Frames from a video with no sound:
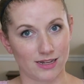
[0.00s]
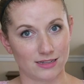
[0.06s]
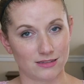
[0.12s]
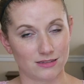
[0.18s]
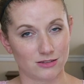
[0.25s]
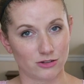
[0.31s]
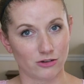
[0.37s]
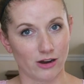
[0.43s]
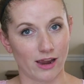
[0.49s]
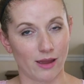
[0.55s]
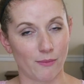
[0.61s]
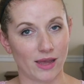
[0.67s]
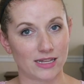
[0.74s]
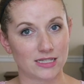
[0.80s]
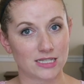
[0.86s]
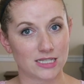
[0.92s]
Instagram
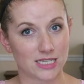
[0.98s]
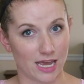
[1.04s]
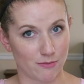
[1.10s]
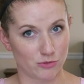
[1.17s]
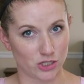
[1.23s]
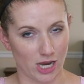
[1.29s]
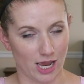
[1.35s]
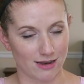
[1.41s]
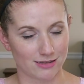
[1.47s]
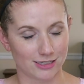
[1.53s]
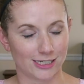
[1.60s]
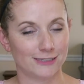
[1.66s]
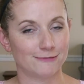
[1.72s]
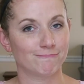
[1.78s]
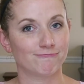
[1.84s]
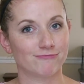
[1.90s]
and Snapchat.
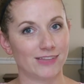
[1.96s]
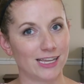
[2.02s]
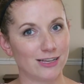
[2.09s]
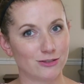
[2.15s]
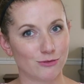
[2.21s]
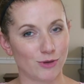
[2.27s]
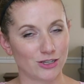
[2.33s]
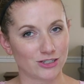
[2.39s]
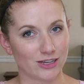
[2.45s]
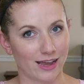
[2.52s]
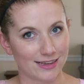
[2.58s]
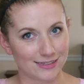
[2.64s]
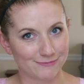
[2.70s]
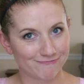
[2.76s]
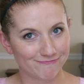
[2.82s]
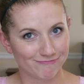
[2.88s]
Thanks so much,
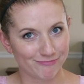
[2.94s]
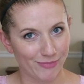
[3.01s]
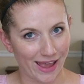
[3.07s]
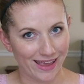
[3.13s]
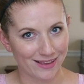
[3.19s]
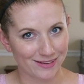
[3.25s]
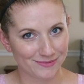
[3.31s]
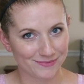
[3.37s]
guys. Bye.